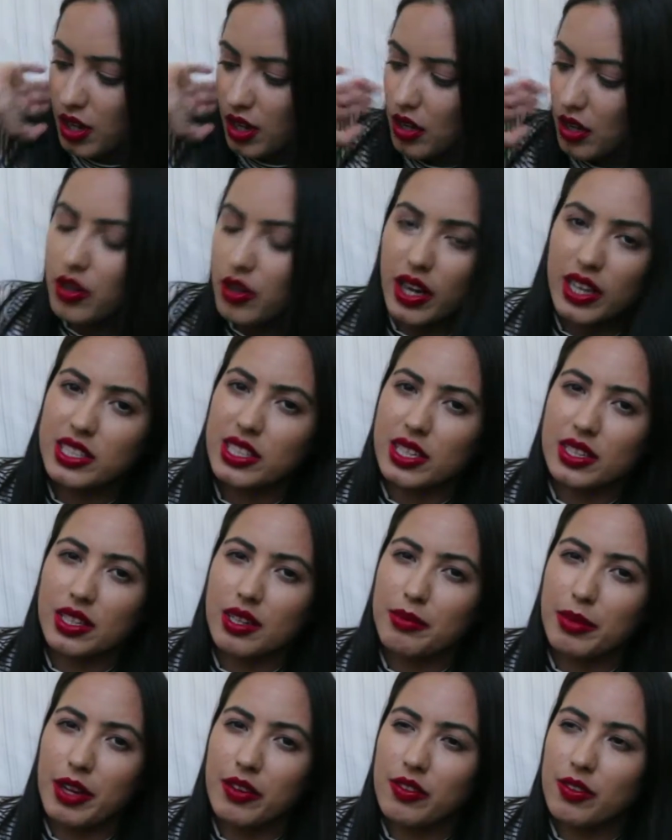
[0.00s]
Oh, no, actually I
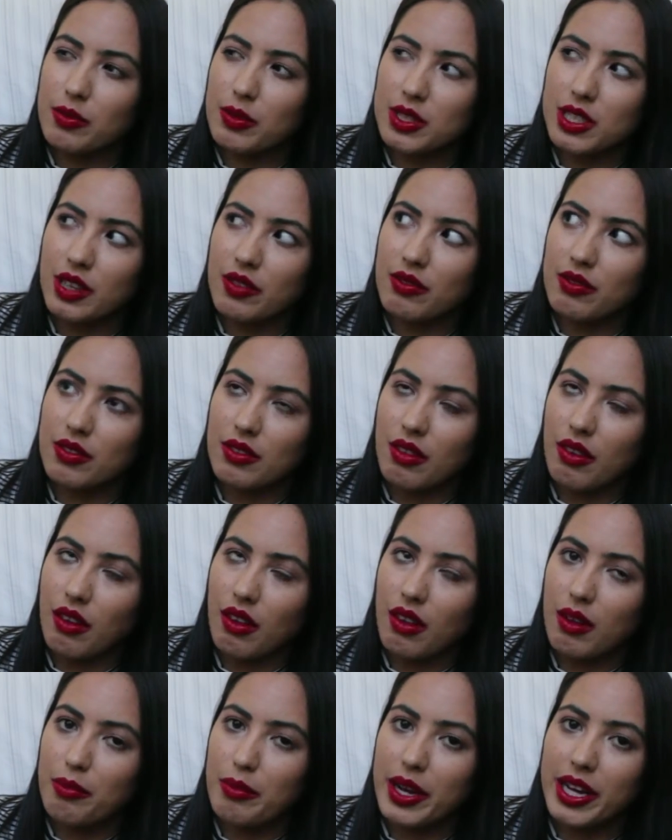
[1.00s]
didn't buy it for myself.
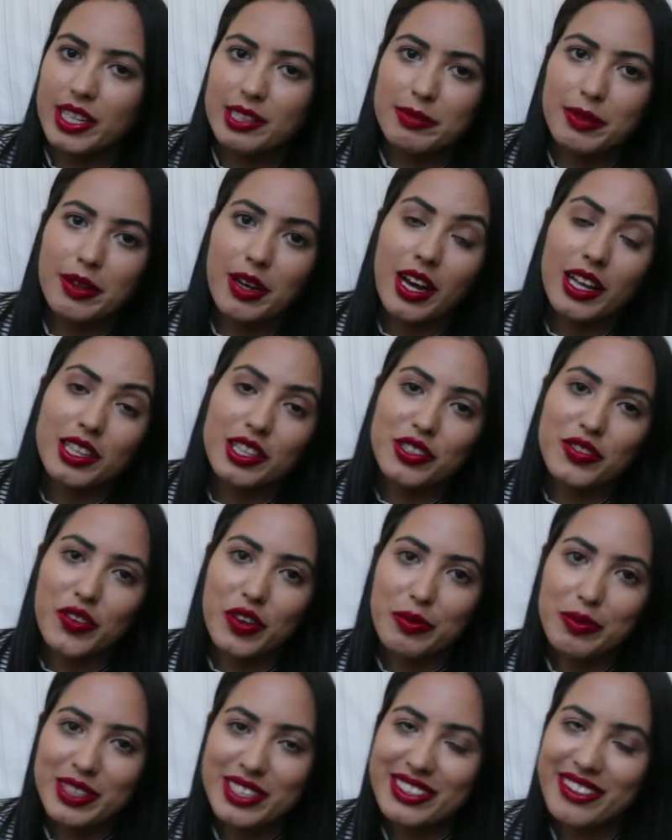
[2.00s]
The My husband got this
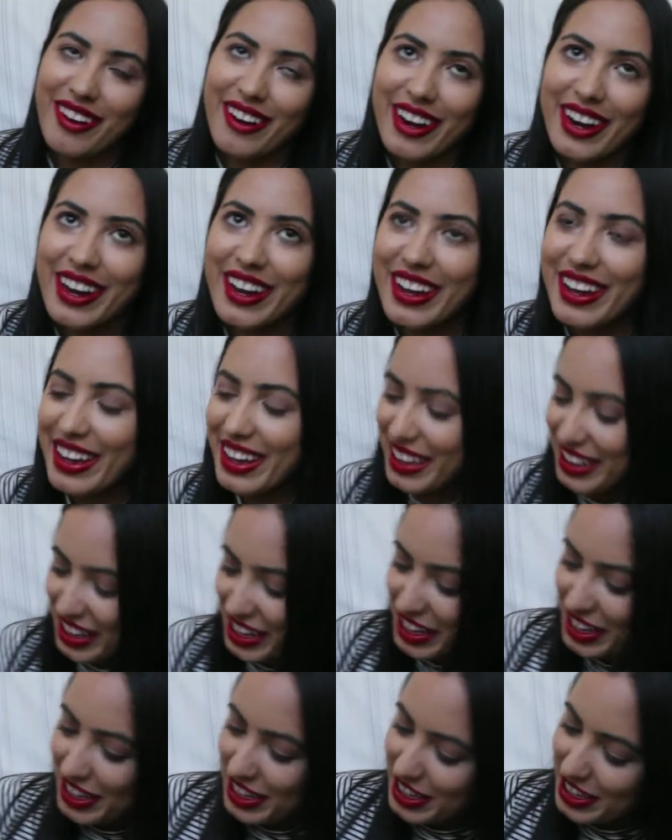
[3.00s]
for me, sorry.
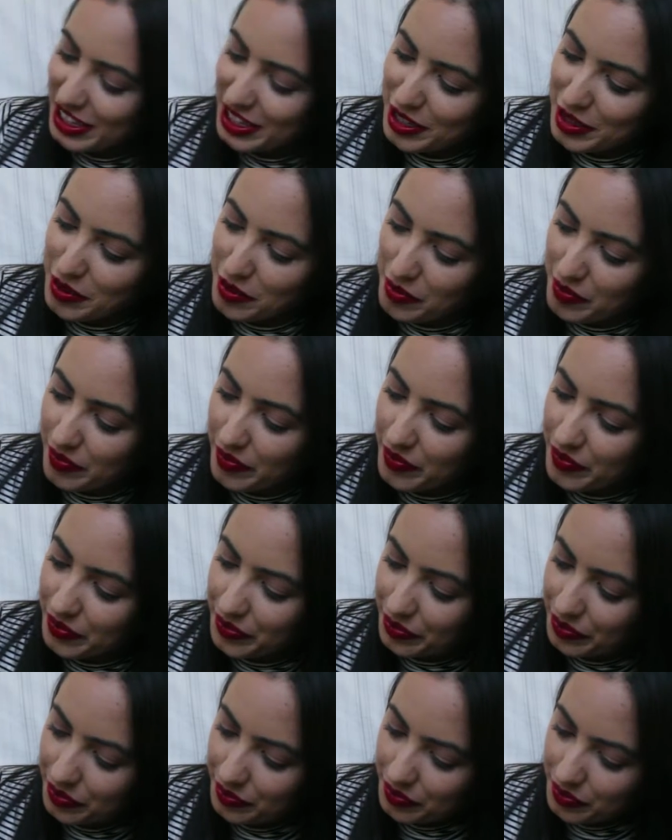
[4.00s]
Um,
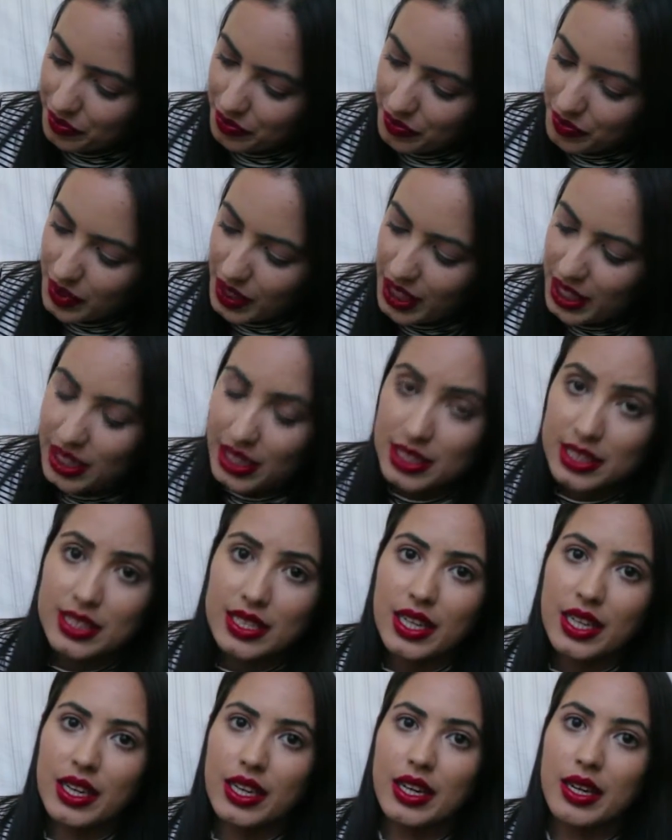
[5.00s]
is
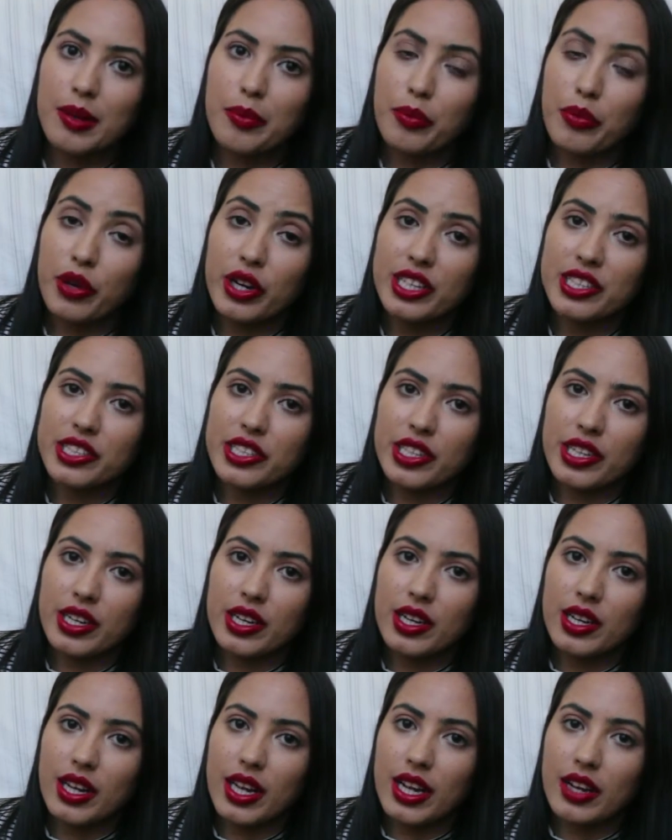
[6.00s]
a printer,
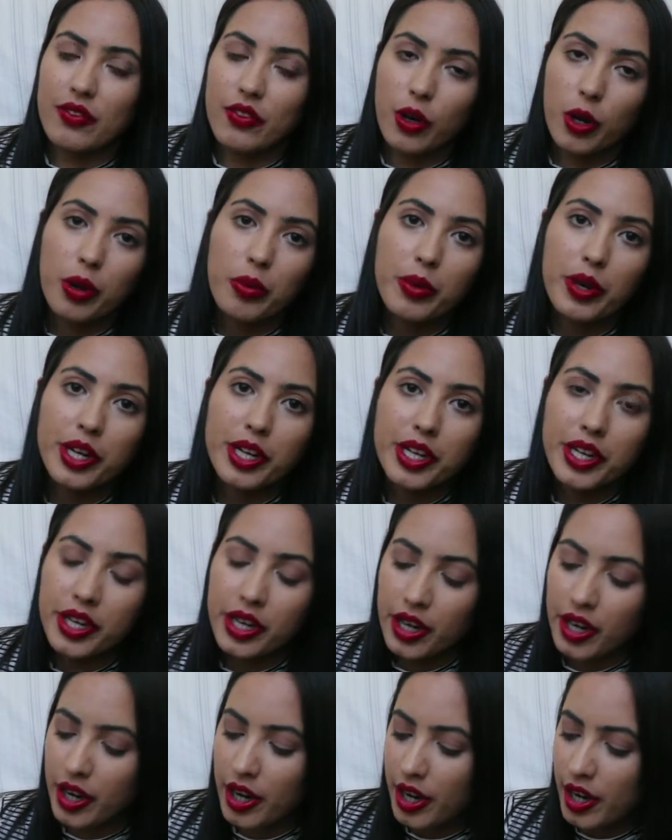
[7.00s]
like a photo printer.
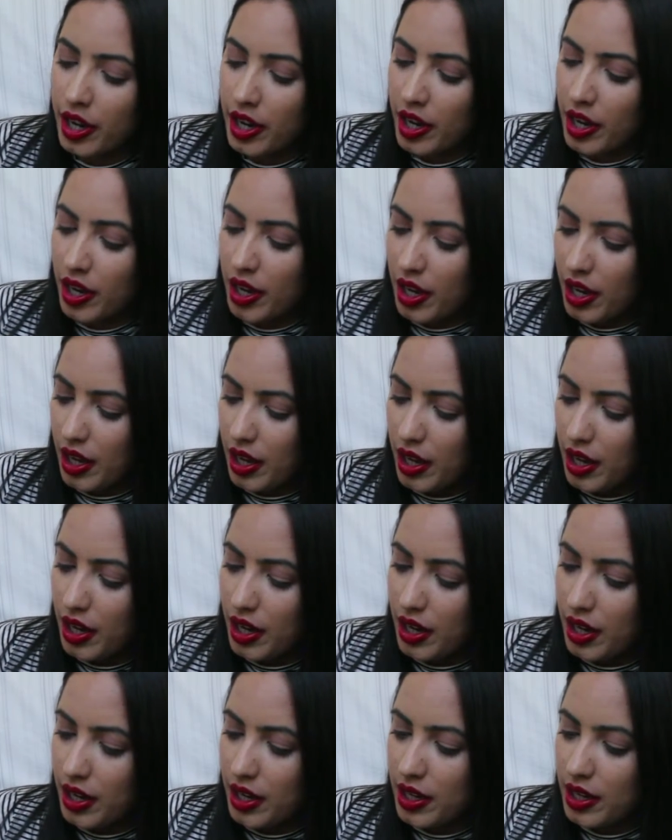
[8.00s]

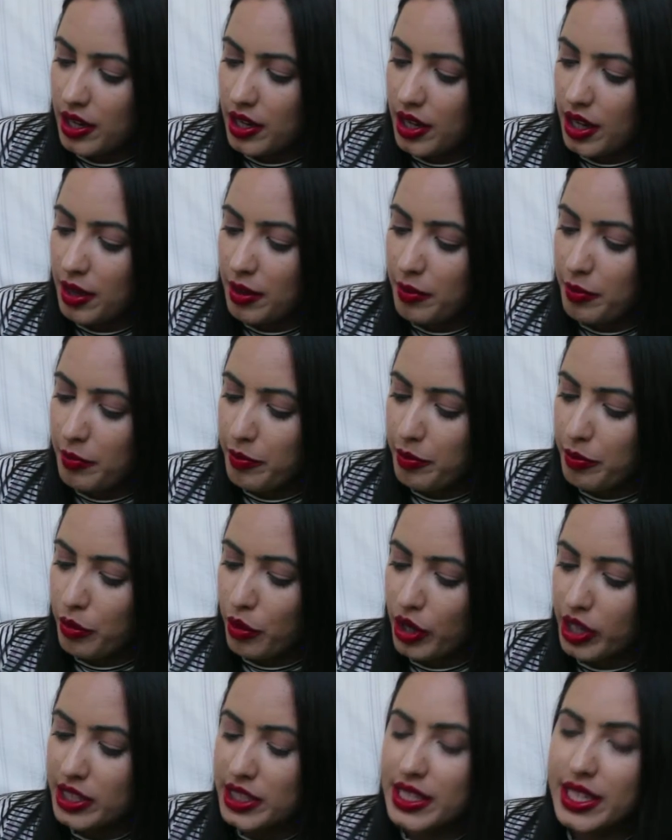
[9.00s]
And it
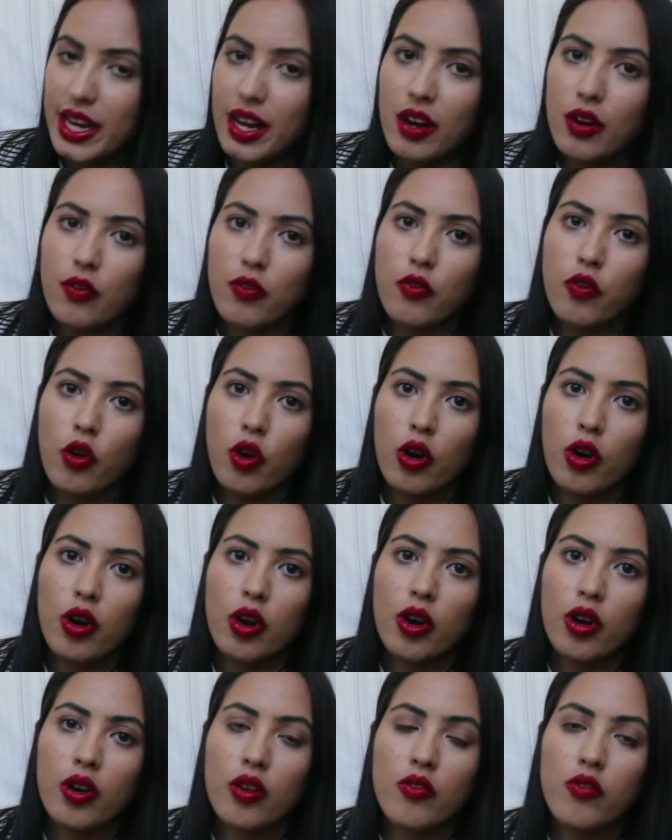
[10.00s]
prints out
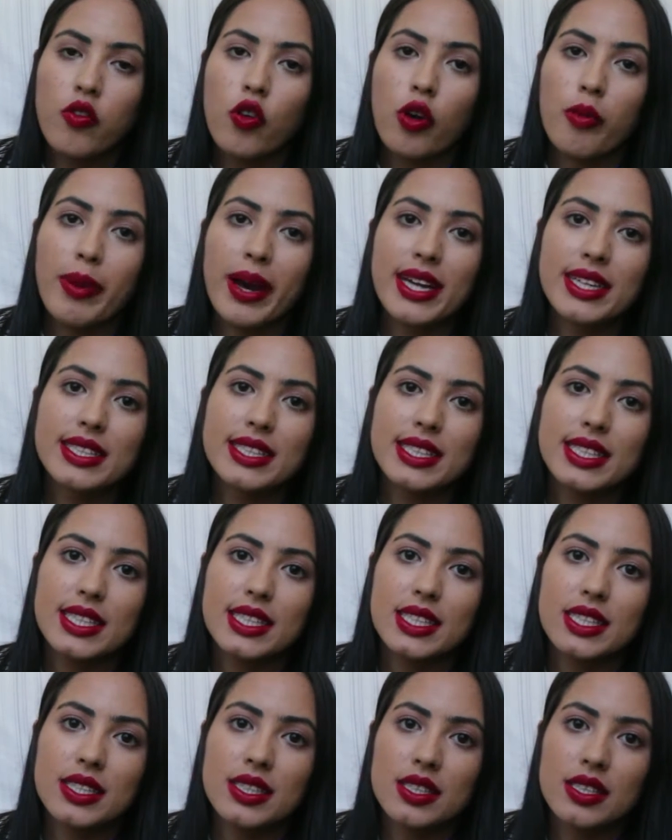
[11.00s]
for 4 by
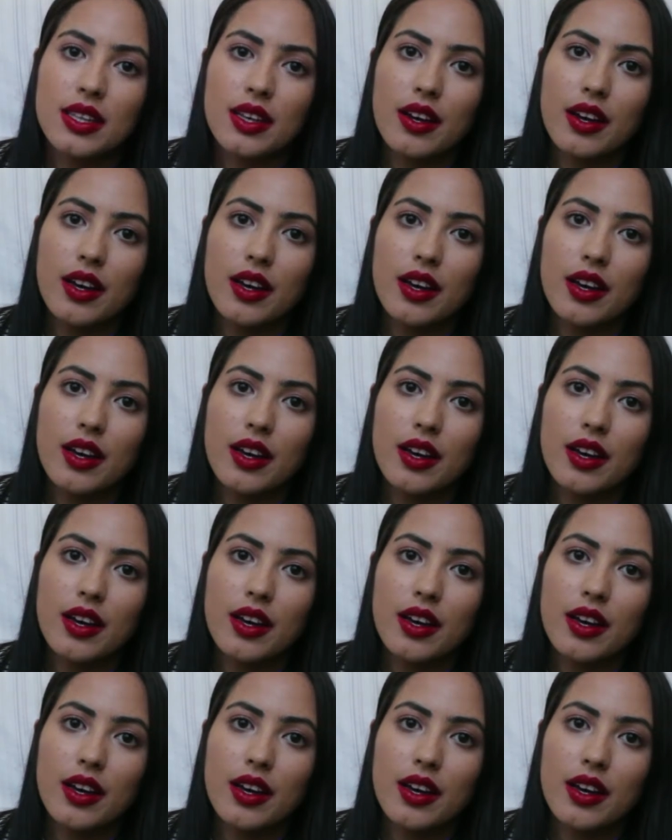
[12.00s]
6